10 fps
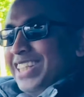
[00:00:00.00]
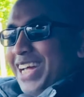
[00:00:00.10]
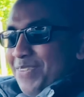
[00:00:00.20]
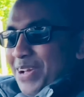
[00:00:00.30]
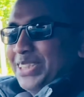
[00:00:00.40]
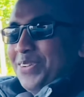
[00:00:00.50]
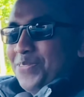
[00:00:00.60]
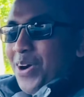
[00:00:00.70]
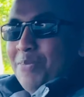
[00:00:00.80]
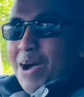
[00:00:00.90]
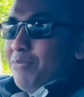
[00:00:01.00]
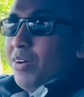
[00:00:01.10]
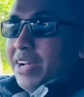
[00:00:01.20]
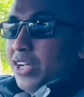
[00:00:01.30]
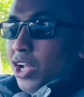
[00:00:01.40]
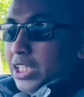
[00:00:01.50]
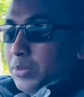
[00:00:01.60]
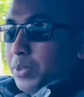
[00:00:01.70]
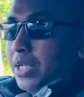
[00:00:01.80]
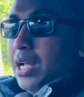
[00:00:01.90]
as i mentioned before i'm, I'm not very
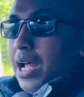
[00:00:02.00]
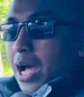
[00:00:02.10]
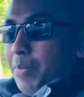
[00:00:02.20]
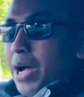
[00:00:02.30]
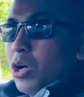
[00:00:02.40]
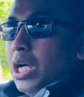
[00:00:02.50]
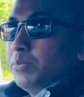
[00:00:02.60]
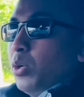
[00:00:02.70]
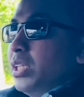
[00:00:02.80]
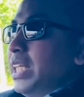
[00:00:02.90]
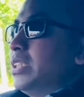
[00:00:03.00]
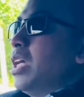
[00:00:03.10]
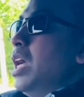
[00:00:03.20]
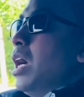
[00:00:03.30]
knowledgeable about cars but this